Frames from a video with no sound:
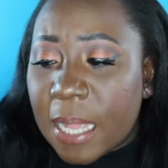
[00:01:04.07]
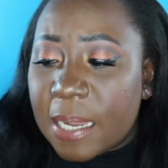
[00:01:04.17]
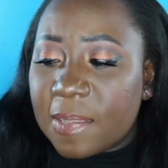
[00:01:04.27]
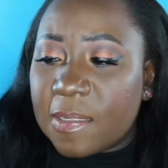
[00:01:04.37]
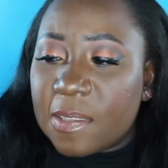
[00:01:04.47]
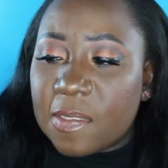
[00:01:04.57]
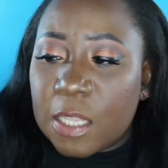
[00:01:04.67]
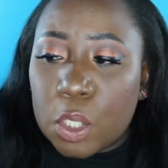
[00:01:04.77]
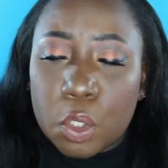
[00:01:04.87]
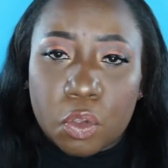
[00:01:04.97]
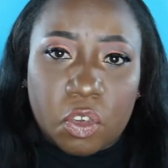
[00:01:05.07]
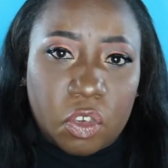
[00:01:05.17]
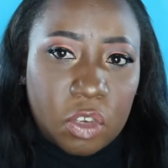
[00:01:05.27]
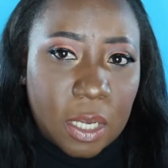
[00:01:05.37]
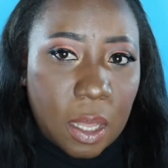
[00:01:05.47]
This is the
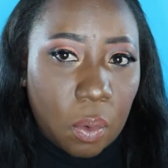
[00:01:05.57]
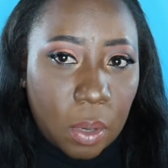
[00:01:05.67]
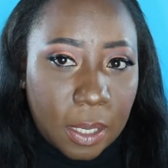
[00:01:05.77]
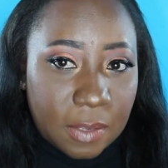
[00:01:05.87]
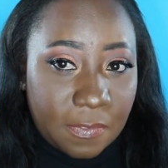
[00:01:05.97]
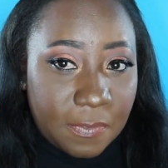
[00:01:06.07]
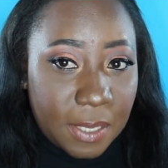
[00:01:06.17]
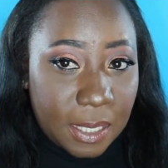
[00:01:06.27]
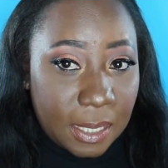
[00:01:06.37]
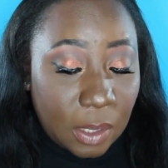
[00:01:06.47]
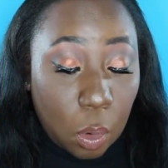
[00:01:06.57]
Neutrogena oil-free